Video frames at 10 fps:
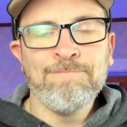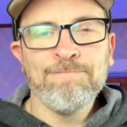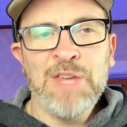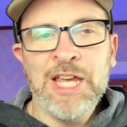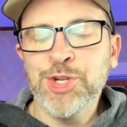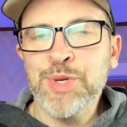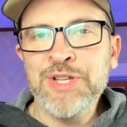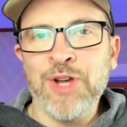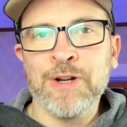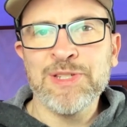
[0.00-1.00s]

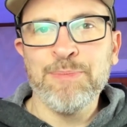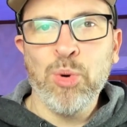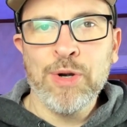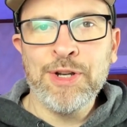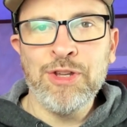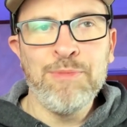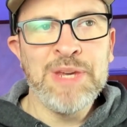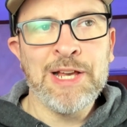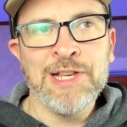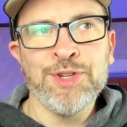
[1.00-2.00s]
injuries aren't as important to you
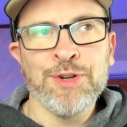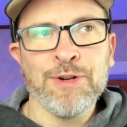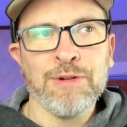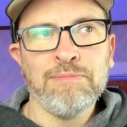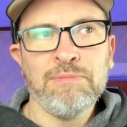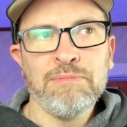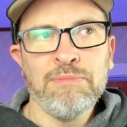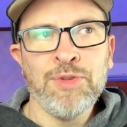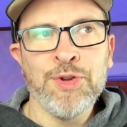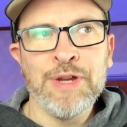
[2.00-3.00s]
because you're
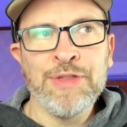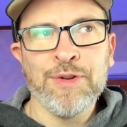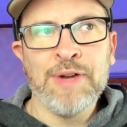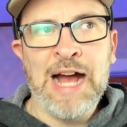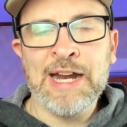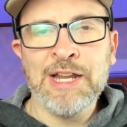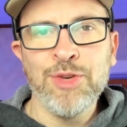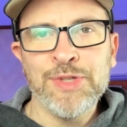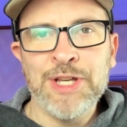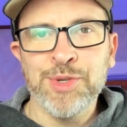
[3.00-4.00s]
either not going to
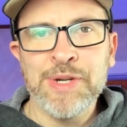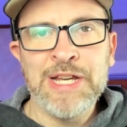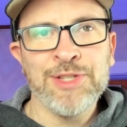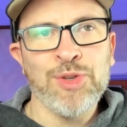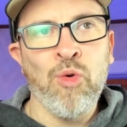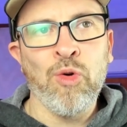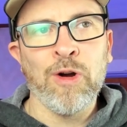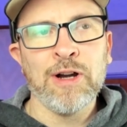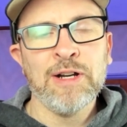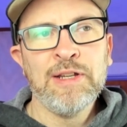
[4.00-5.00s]
use injuries,
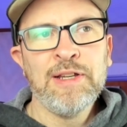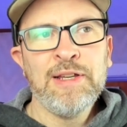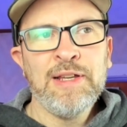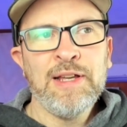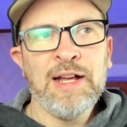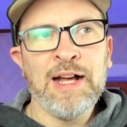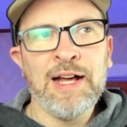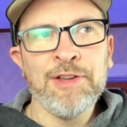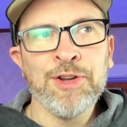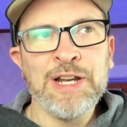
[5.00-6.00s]
or
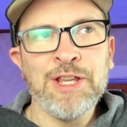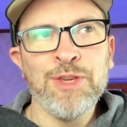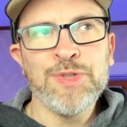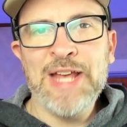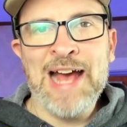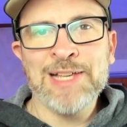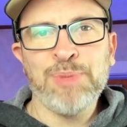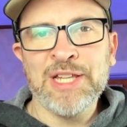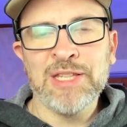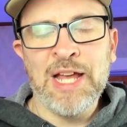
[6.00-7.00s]
you're going to use the as
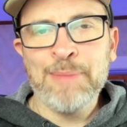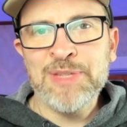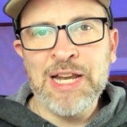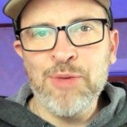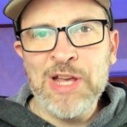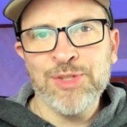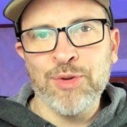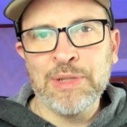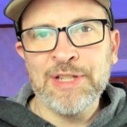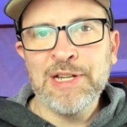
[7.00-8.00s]
played lineups anyway, so it
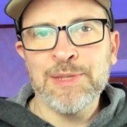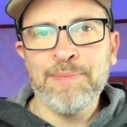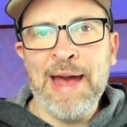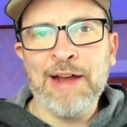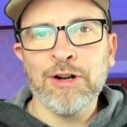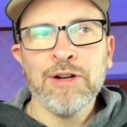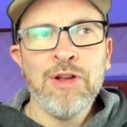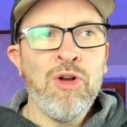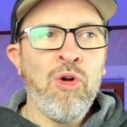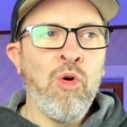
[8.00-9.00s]
really doesn't matter.
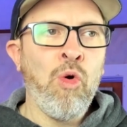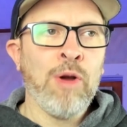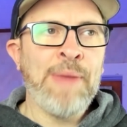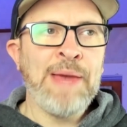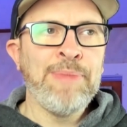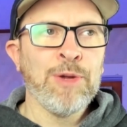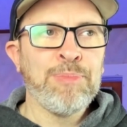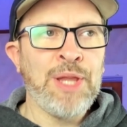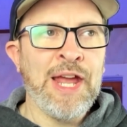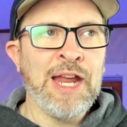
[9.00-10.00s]
Or maybe you're
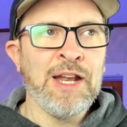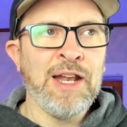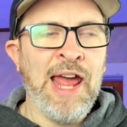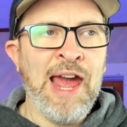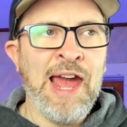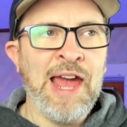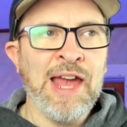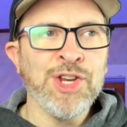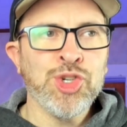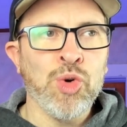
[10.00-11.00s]
playing
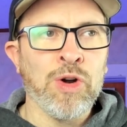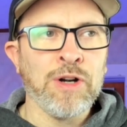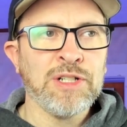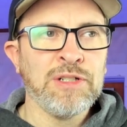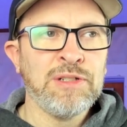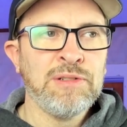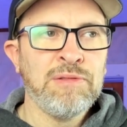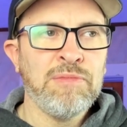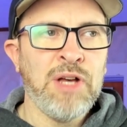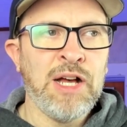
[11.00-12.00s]
a short
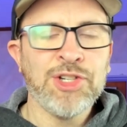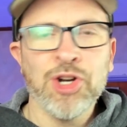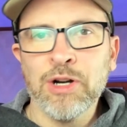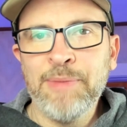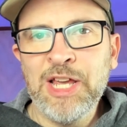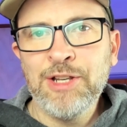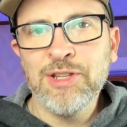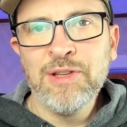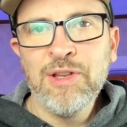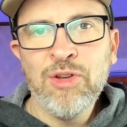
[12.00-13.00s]

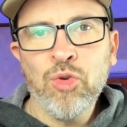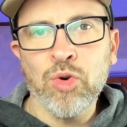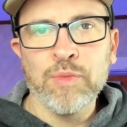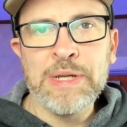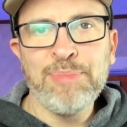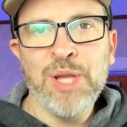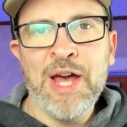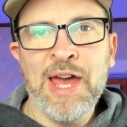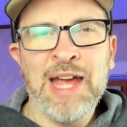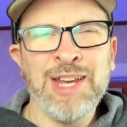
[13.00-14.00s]
tournament or
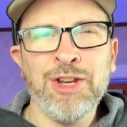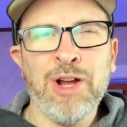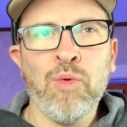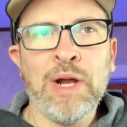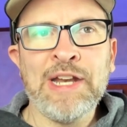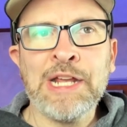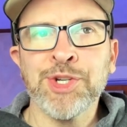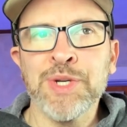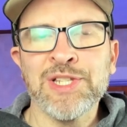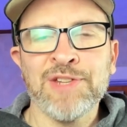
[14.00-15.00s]
replay, and you don't want
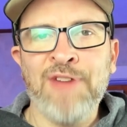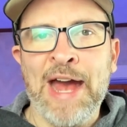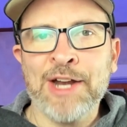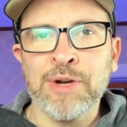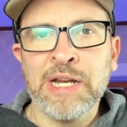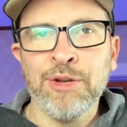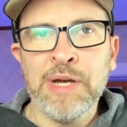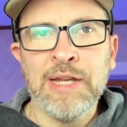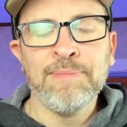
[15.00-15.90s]
injuries to factor into it,